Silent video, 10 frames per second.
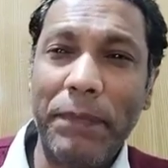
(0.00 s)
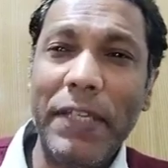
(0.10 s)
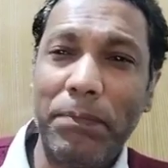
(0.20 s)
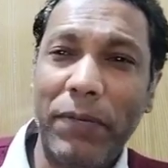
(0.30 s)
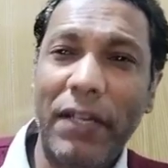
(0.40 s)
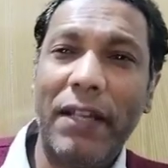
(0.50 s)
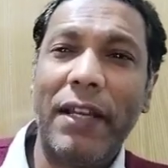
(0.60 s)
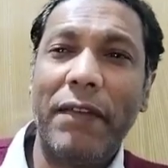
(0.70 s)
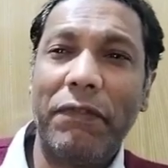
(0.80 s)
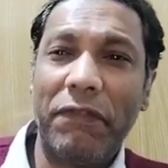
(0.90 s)
People
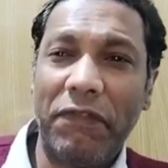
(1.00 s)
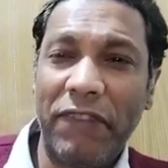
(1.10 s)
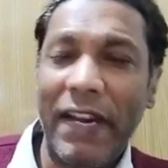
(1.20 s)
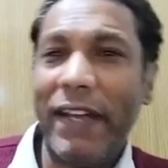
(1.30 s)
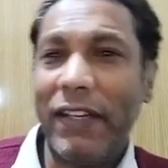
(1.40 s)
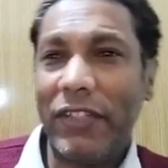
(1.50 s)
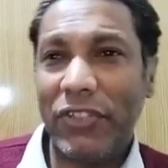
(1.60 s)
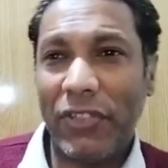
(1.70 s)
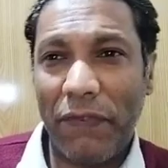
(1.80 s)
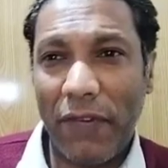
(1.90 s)
have fled
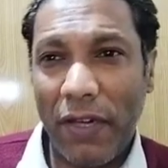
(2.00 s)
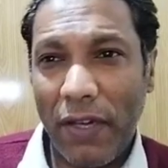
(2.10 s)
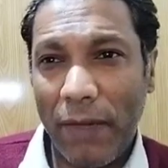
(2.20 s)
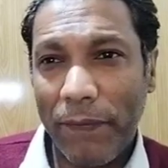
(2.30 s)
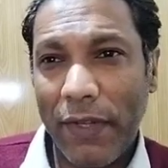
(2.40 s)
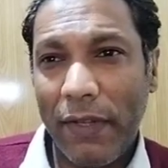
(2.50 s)
Chifira